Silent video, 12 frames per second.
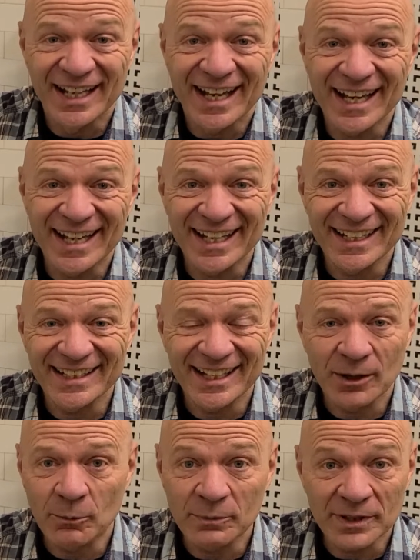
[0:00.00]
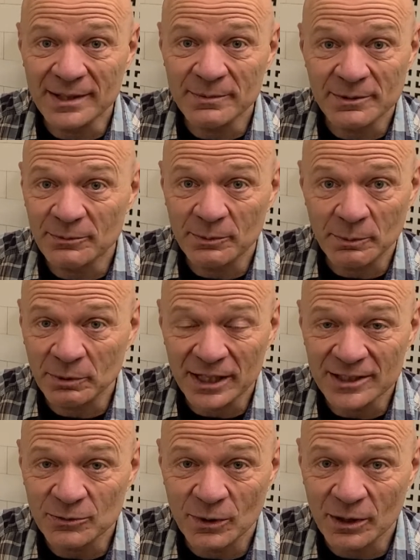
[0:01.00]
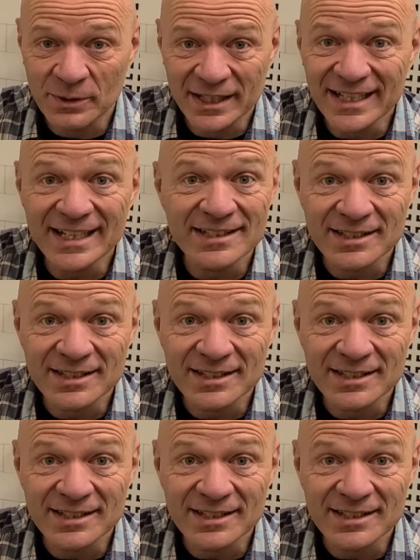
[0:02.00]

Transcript: and maybe a place where we need